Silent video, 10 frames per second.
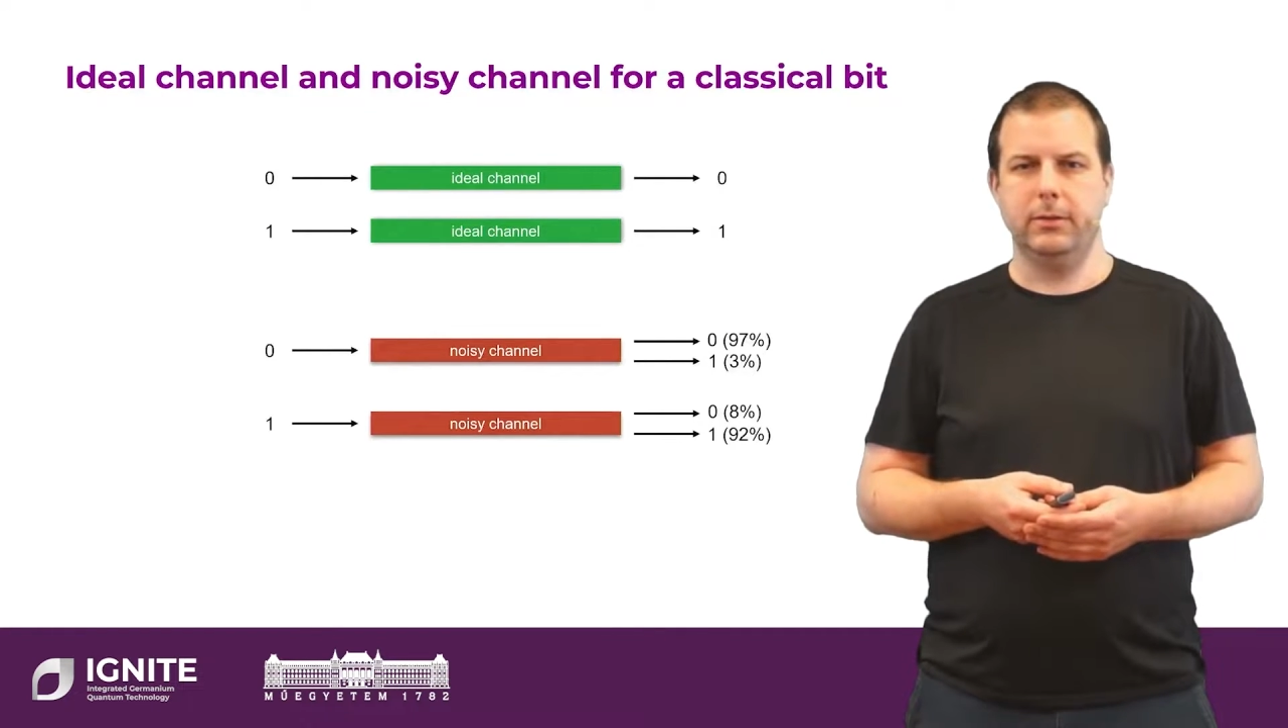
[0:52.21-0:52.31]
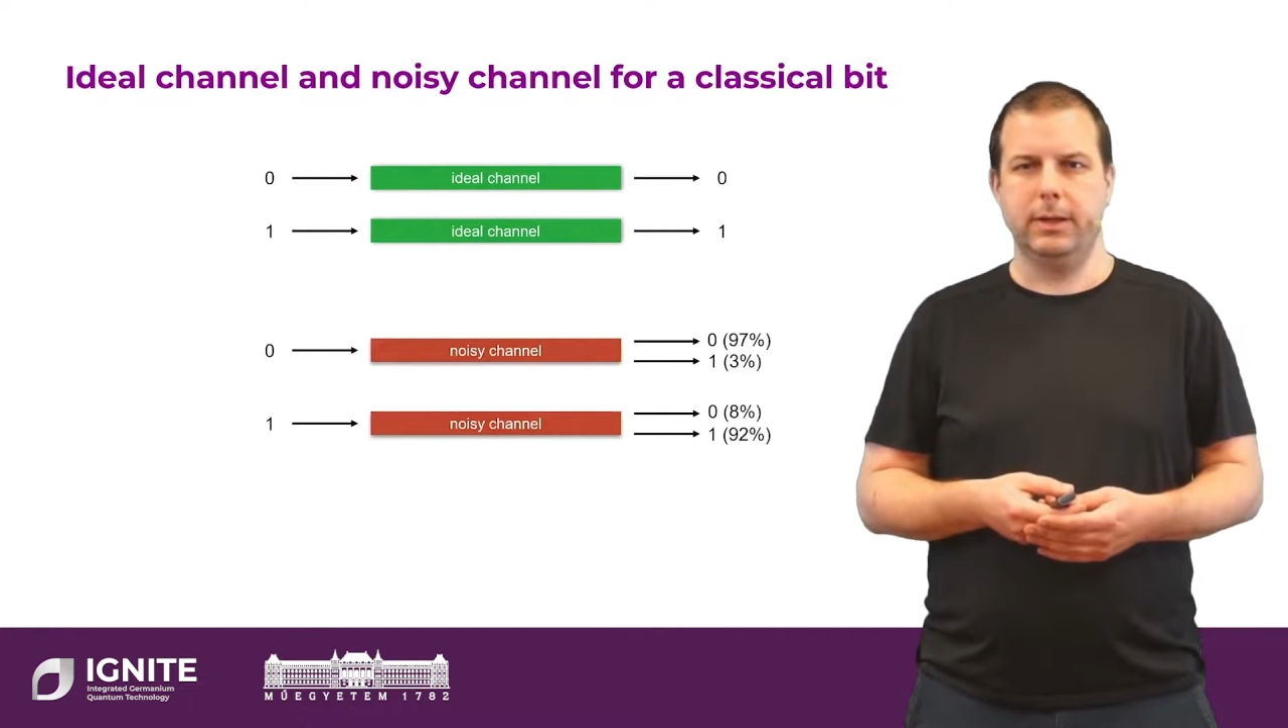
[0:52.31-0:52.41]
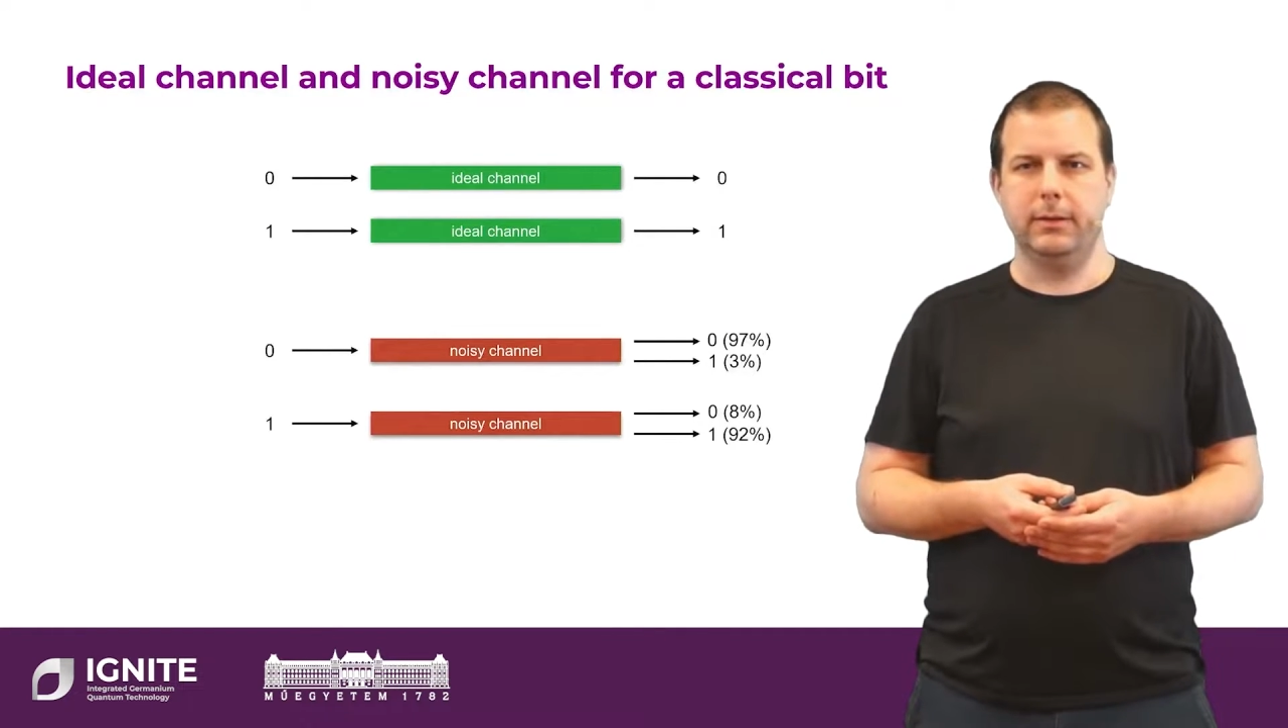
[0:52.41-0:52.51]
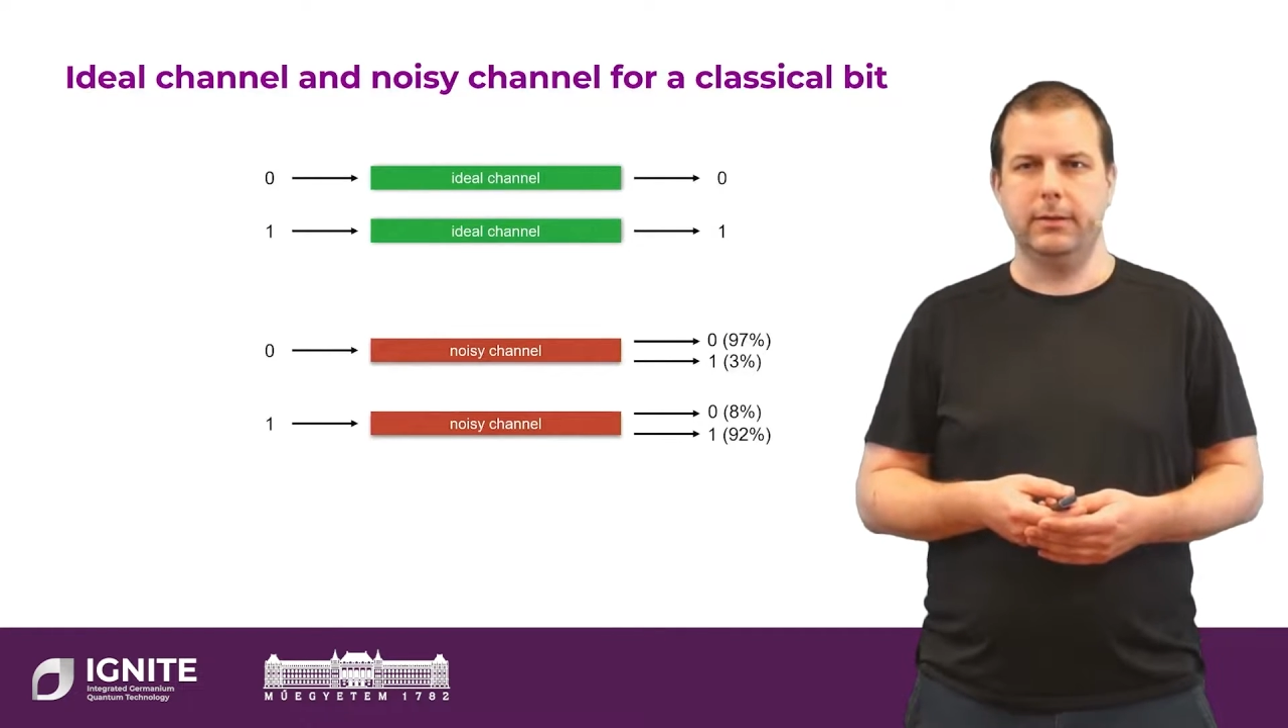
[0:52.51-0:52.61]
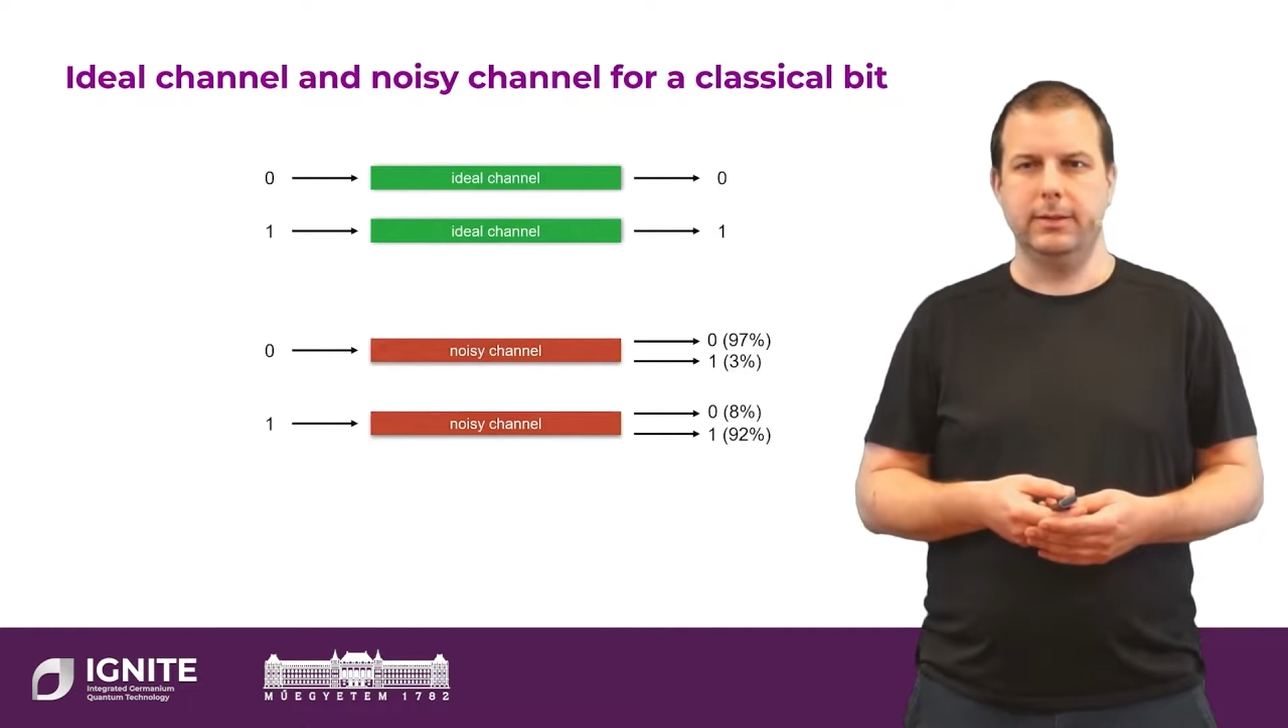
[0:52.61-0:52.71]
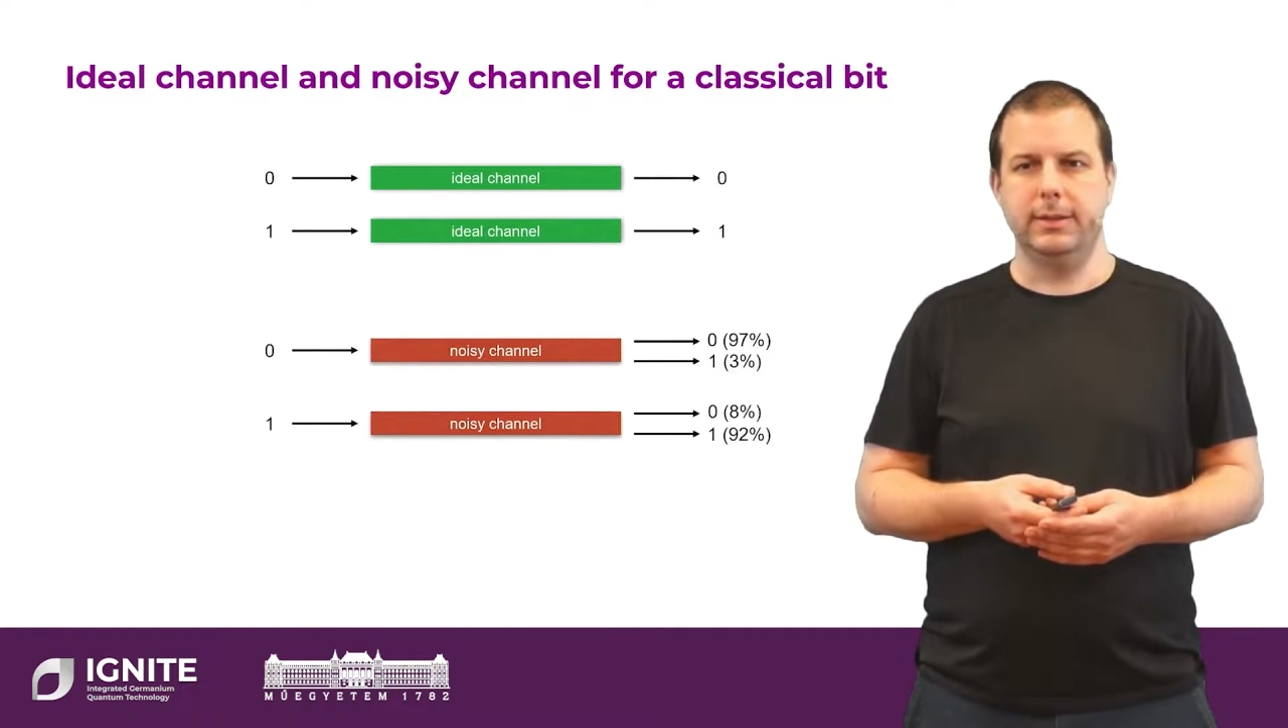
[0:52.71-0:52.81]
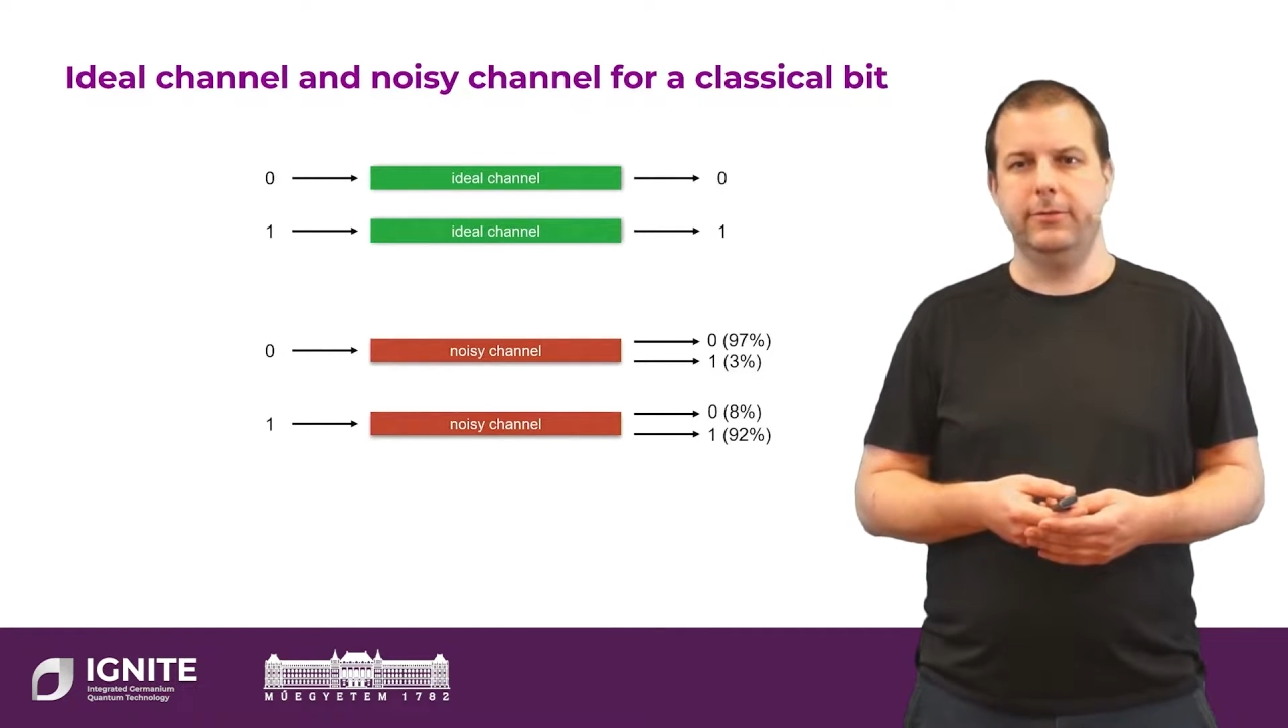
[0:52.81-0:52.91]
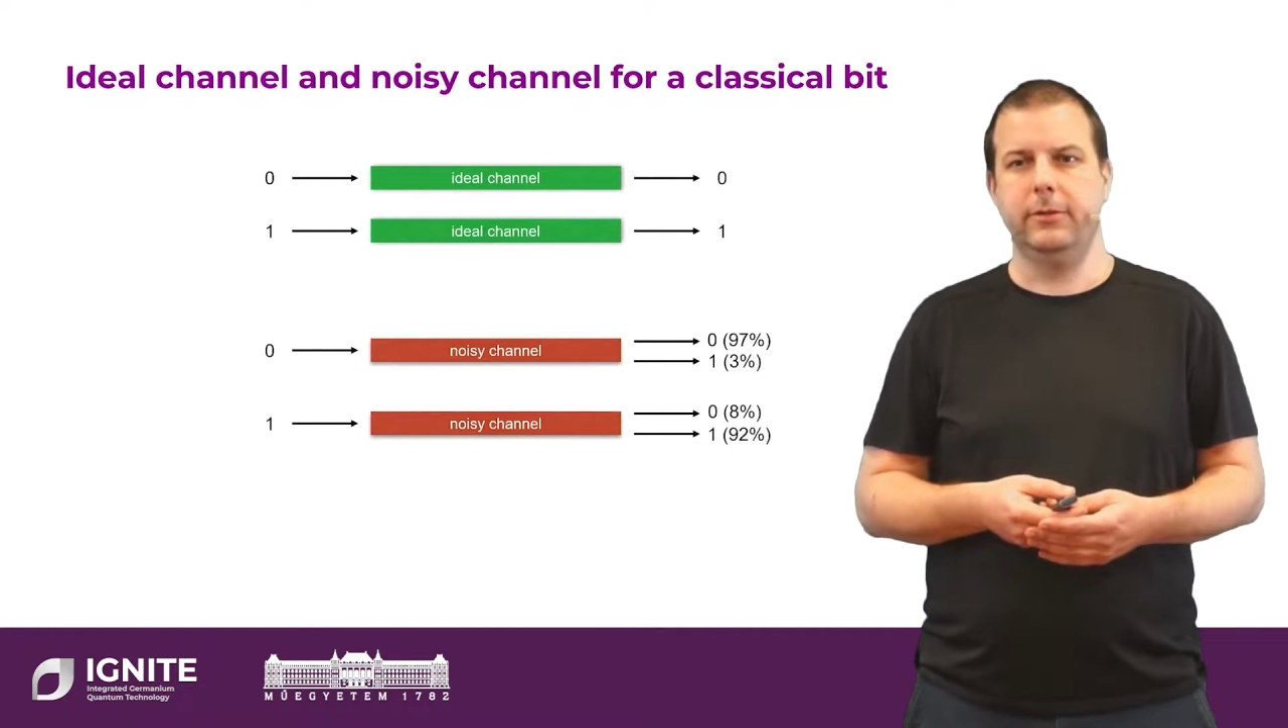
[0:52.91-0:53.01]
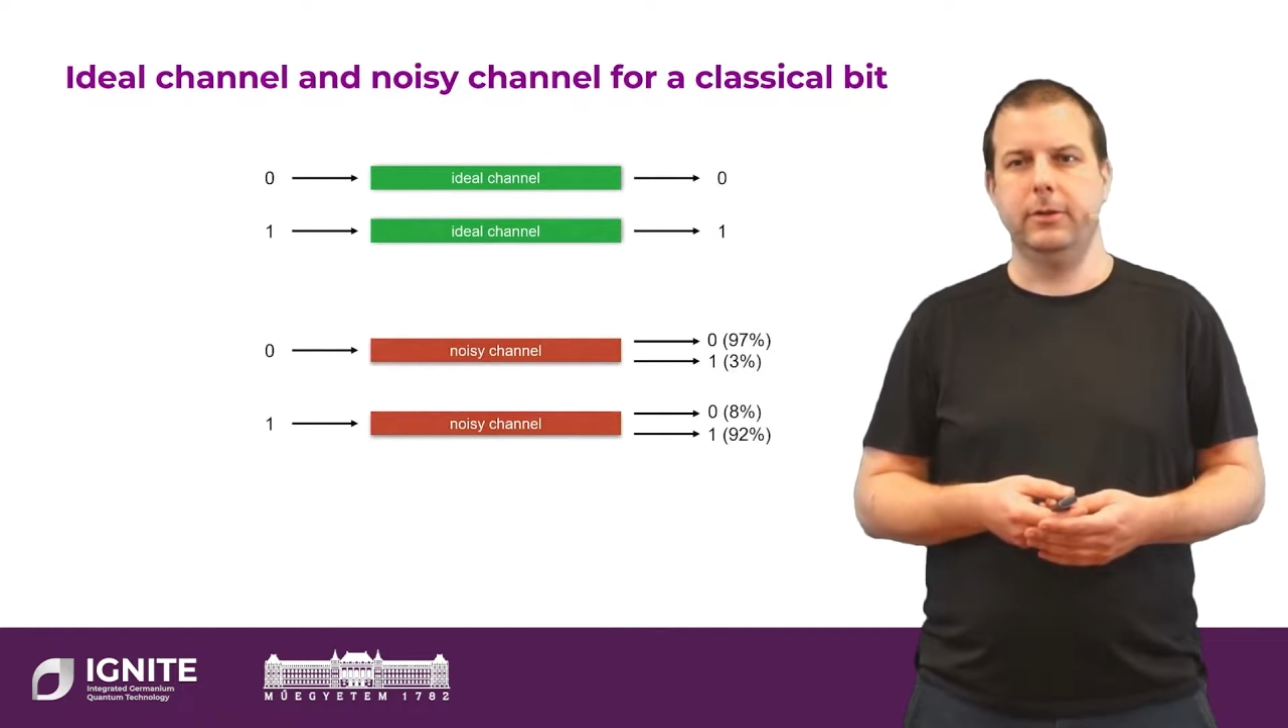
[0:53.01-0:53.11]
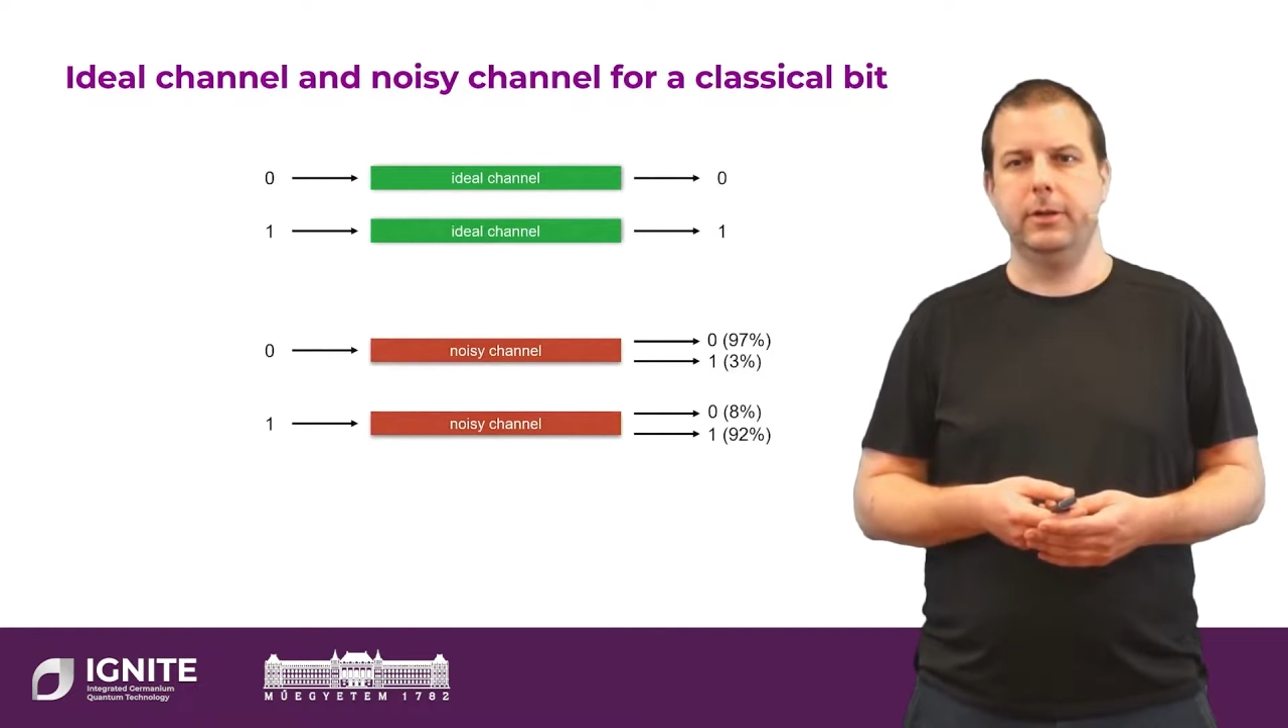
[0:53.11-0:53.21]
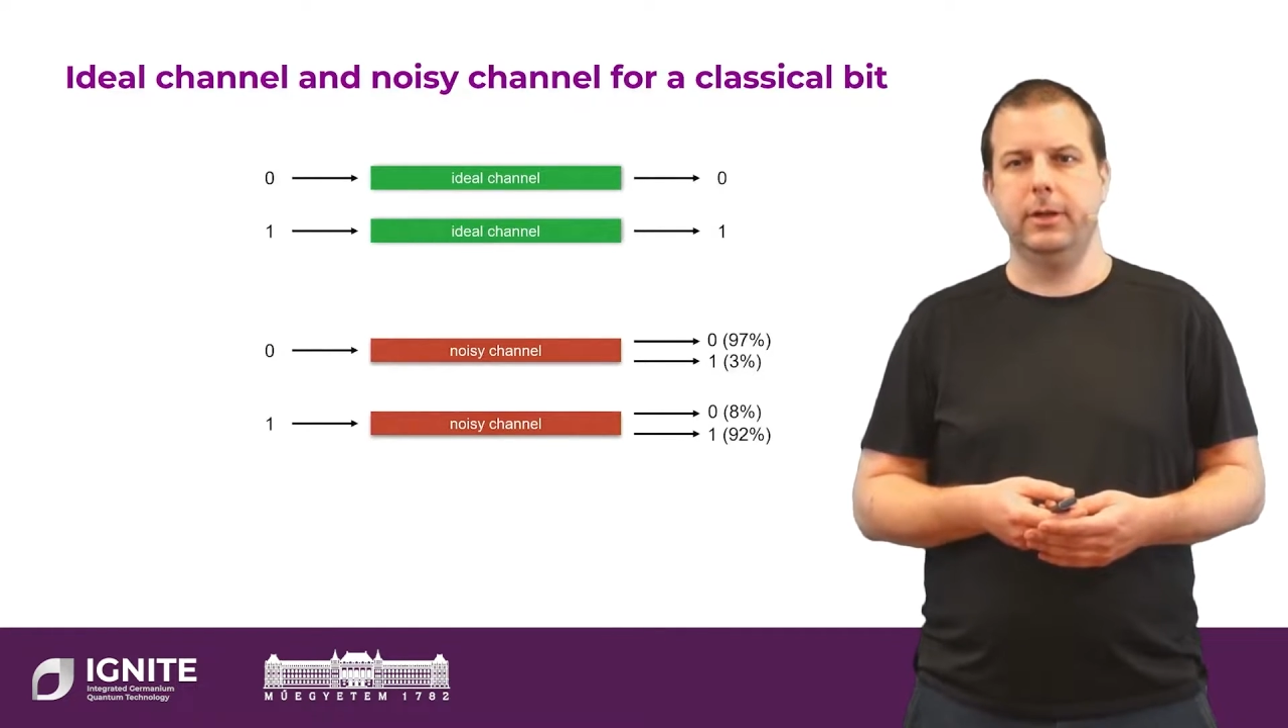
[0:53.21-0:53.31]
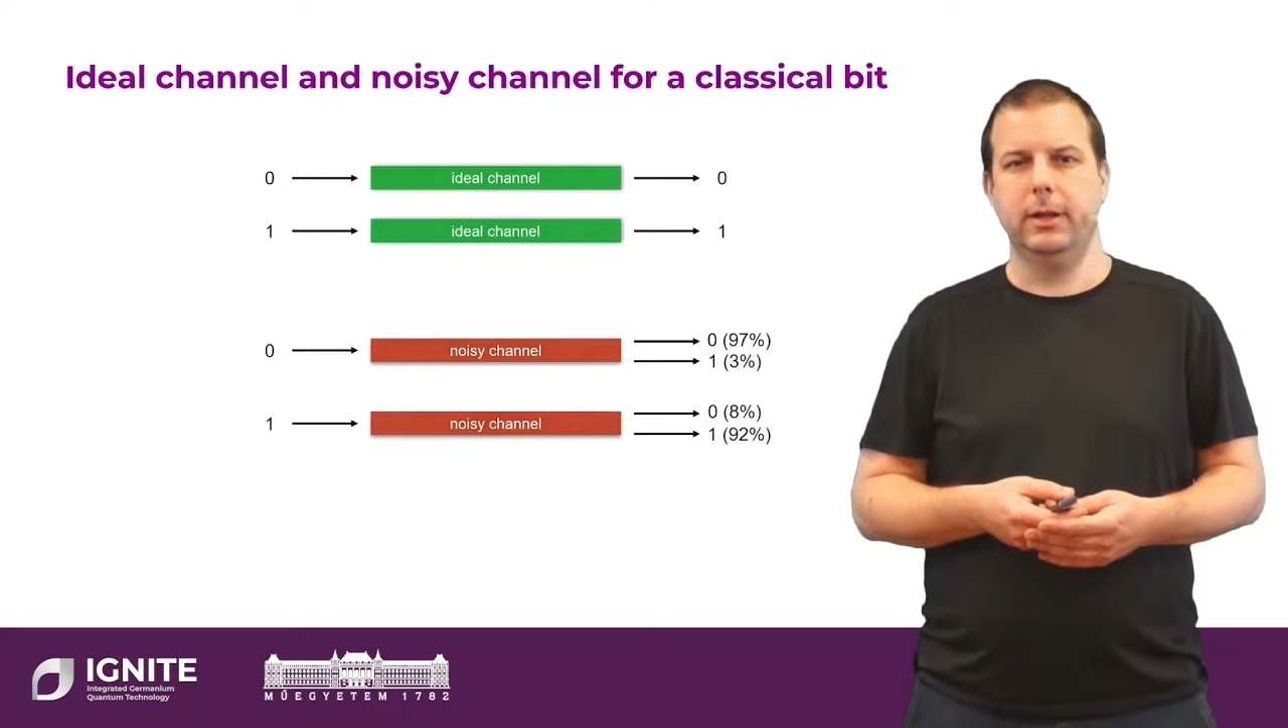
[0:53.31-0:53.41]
and a receiver,